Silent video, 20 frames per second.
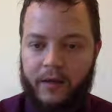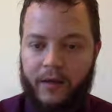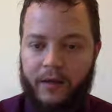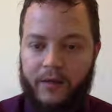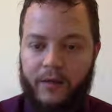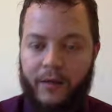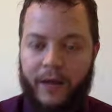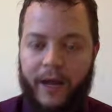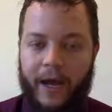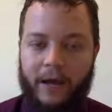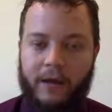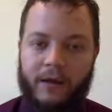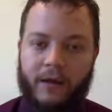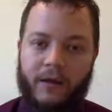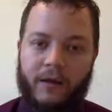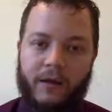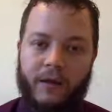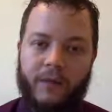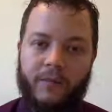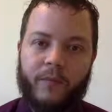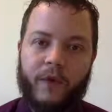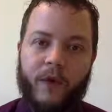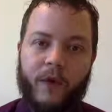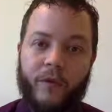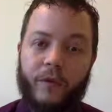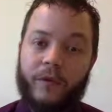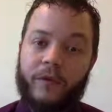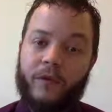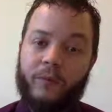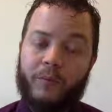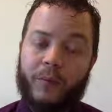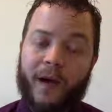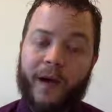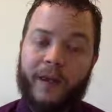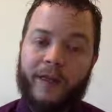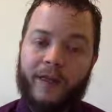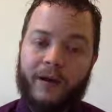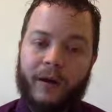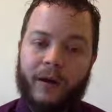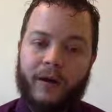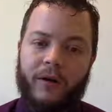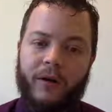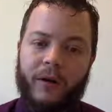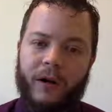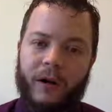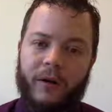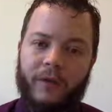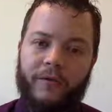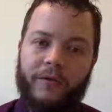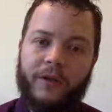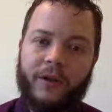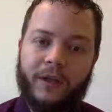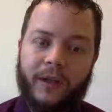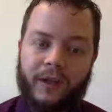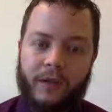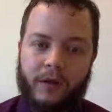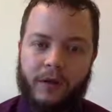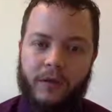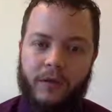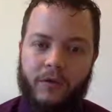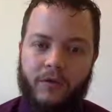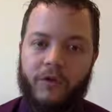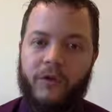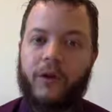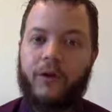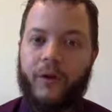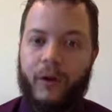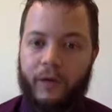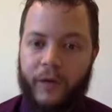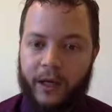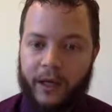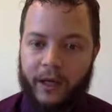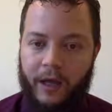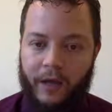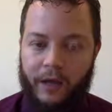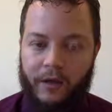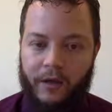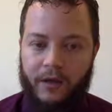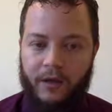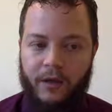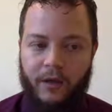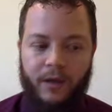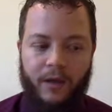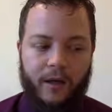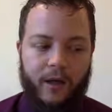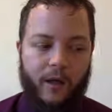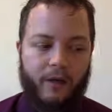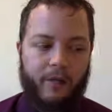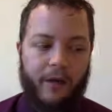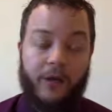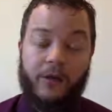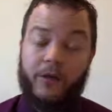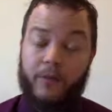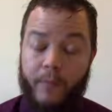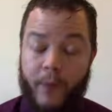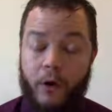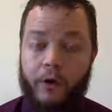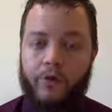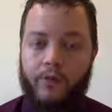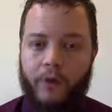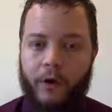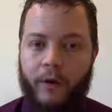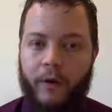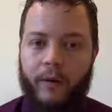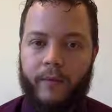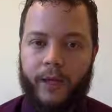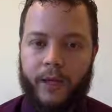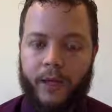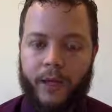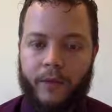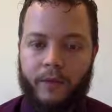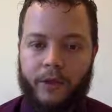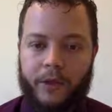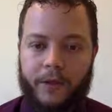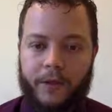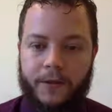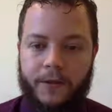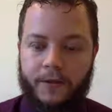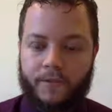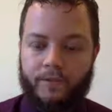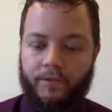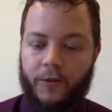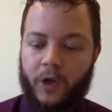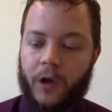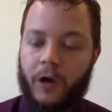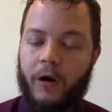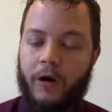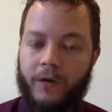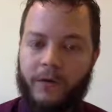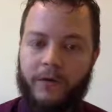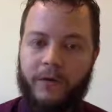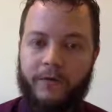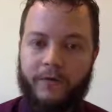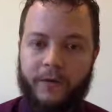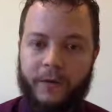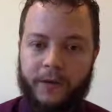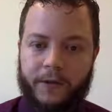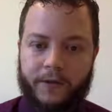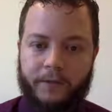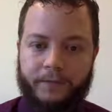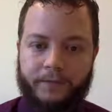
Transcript: That's where I access them. Whereas in Python, all of the lists are 0 indexed, as are most programming languages. R is different.